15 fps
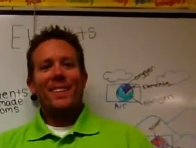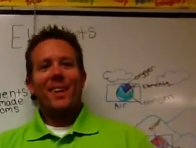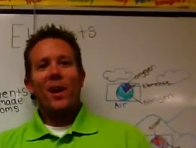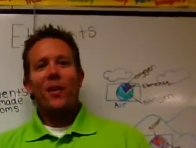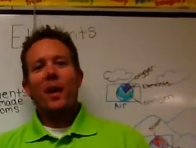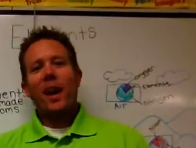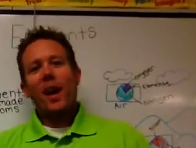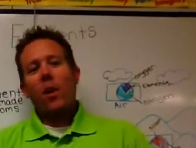
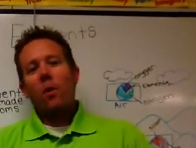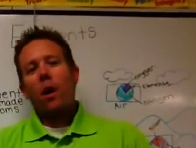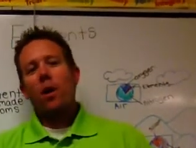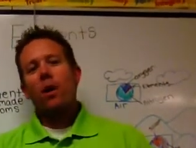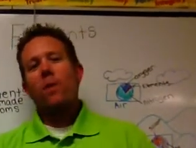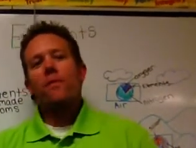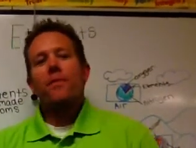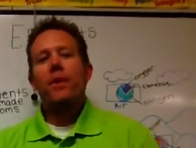Okay,
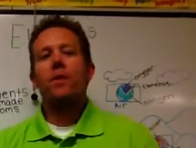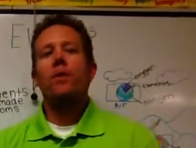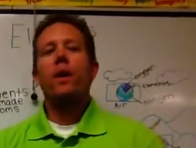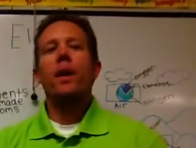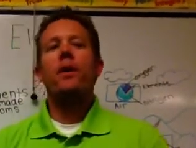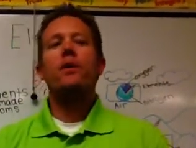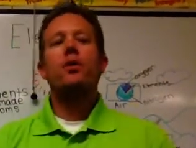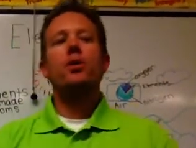welcome 5th
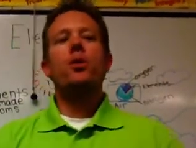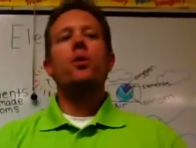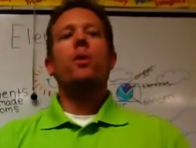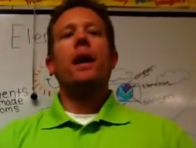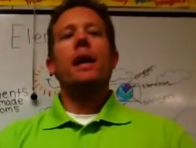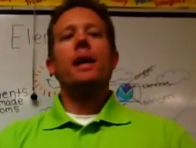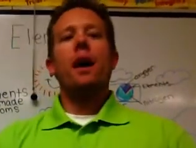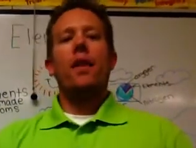graders to
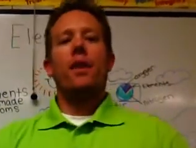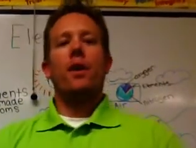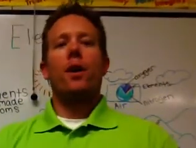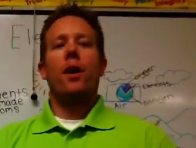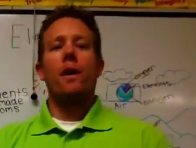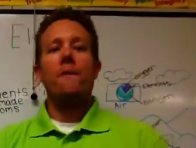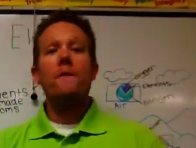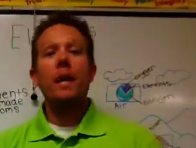
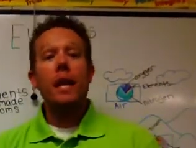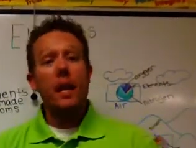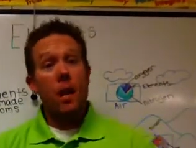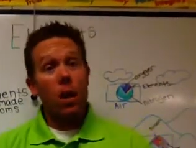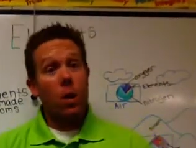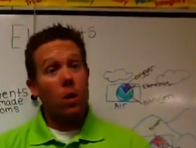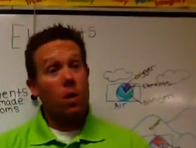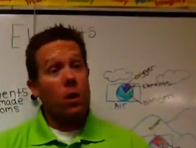another
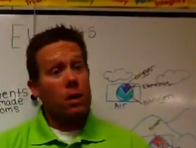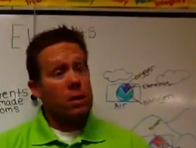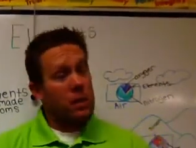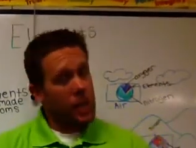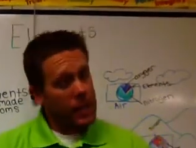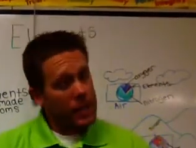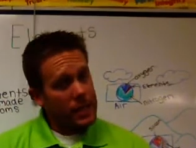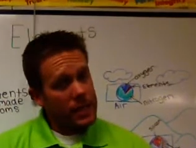video
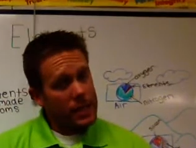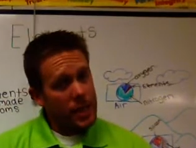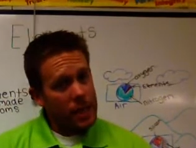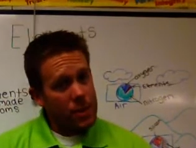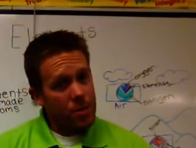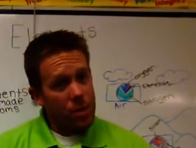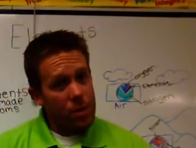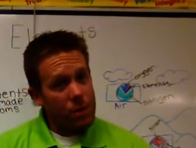science
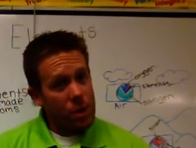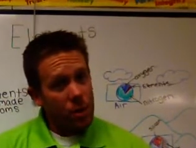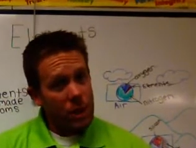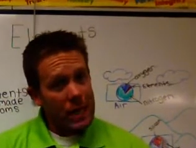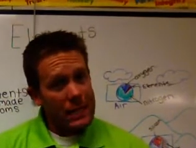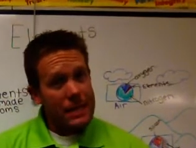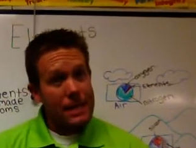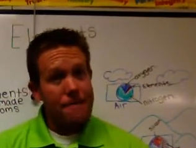test review
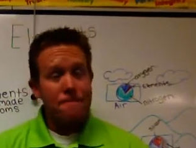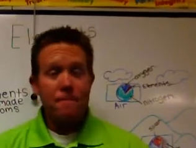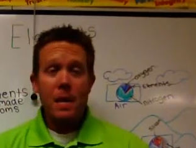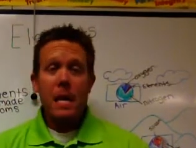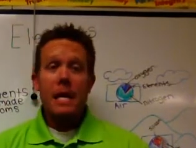lesson.